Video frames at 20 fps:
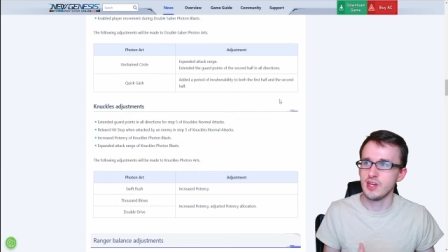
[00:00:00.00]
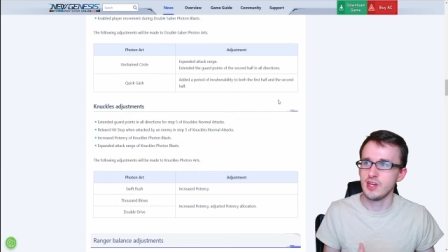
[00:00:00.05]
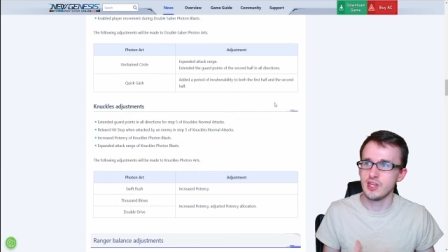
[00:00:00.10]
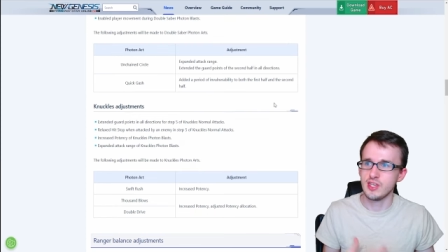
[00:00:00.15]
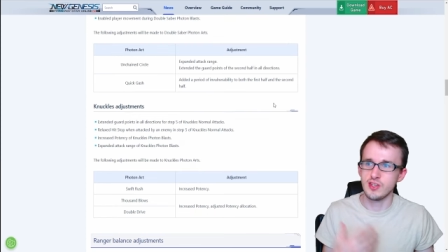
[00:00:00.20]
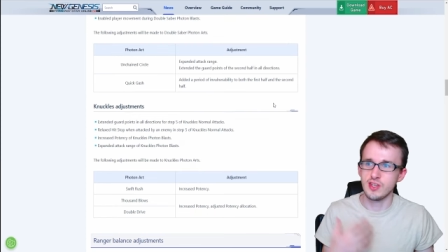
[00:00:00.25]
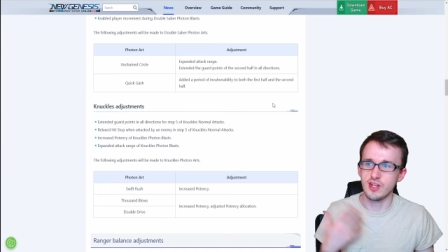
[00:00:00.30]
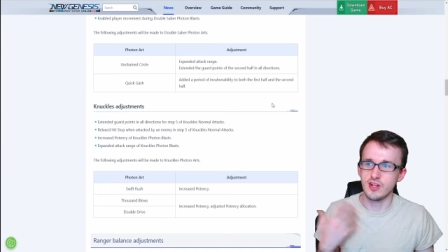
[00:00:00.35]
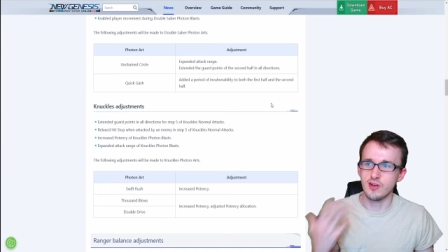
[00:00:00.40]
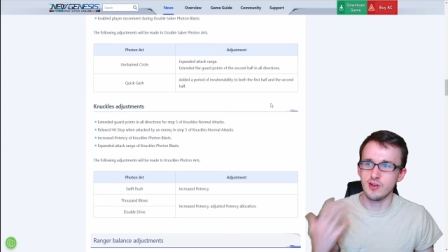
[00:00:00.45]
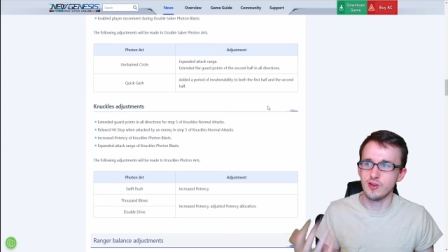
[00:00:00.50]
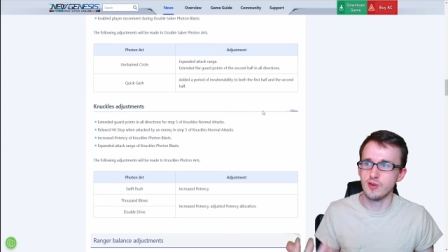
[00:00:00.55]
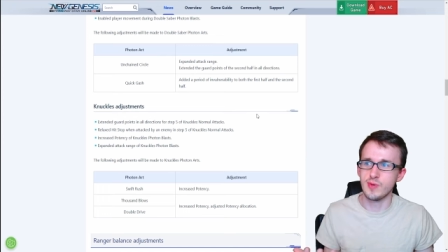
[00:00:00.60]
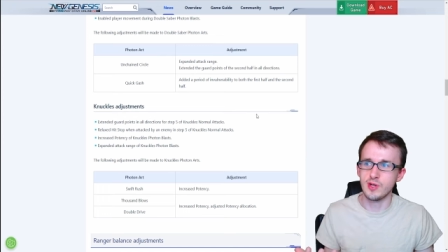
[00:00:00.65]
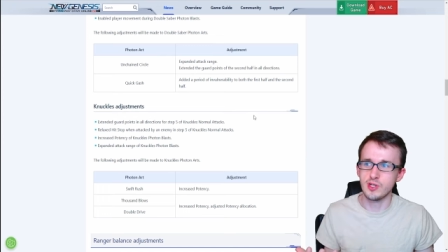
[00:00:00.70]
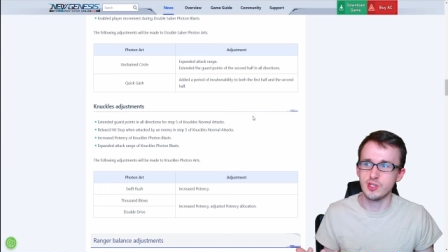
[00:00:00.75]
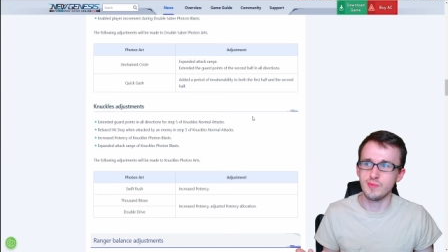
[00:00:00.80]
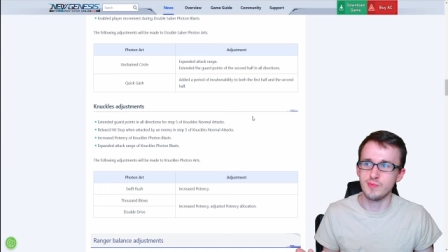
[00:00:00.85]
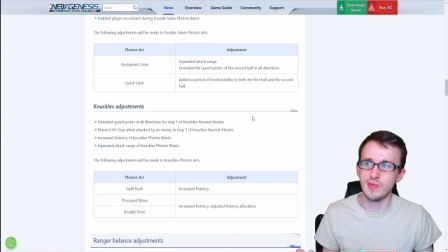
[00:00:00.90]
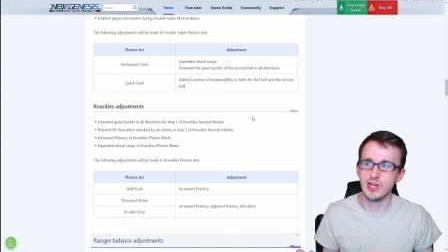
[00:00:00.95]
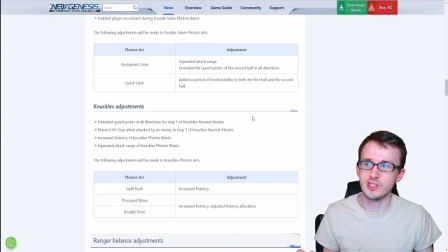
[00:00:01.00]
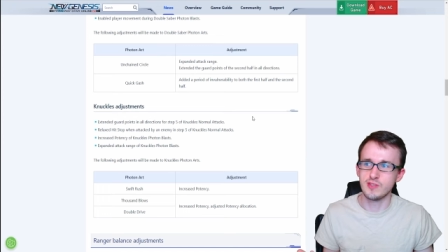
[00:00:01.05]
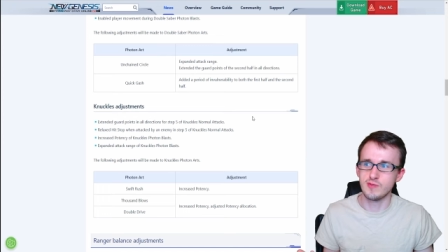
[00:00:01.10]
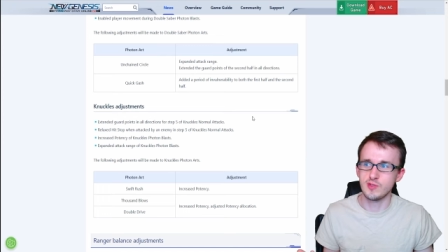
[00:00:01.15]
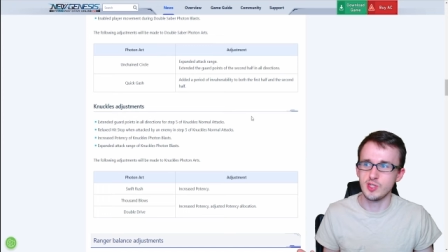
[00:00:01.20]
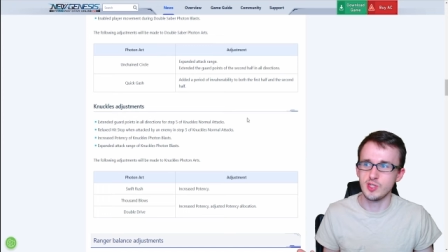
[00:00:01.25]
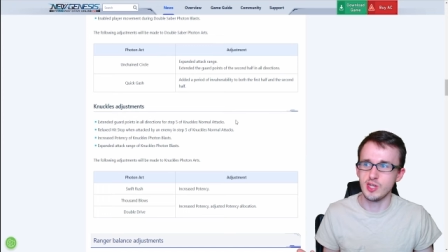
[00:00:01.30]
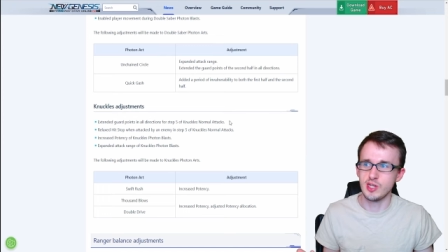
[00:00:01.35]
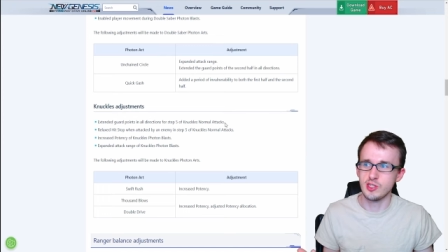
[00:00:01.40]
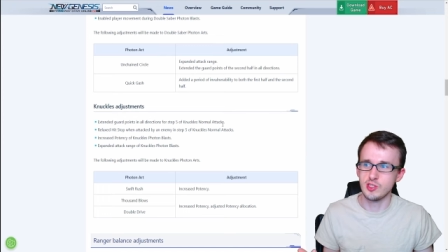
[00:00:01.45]
you get a whole bunch of massive
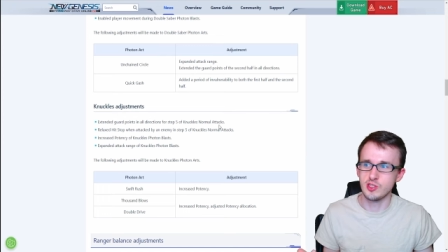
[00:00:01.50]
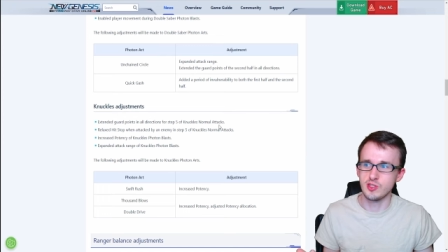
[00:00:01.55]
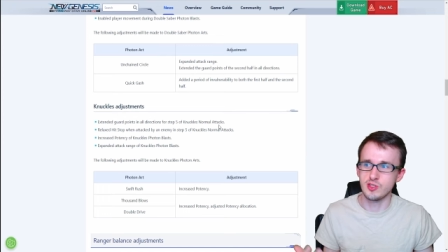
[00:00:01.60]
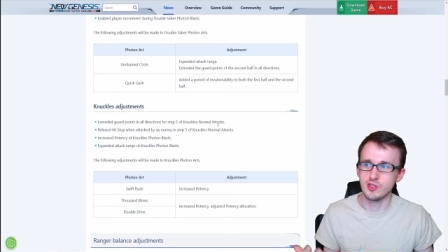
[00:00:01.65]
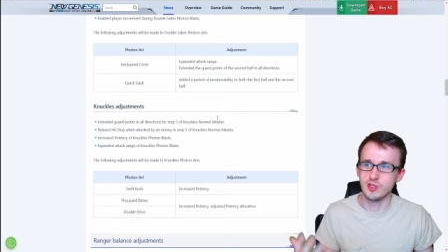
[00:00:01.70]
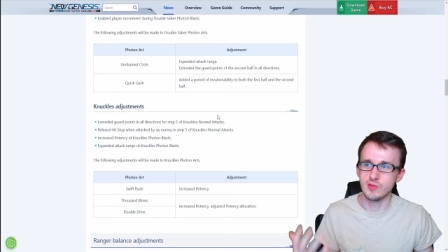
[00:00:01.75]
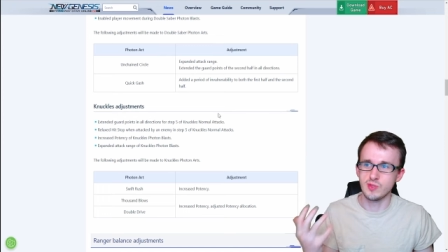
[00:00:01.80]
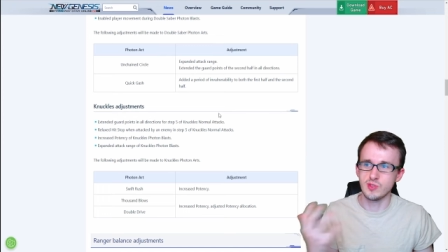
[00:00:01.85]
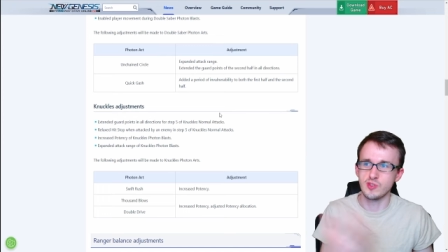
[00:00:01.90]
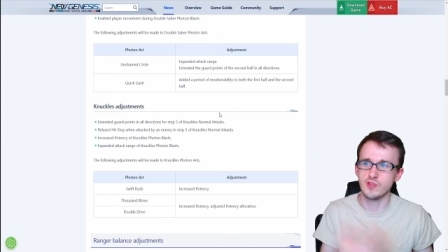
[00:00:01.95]
changes in terms of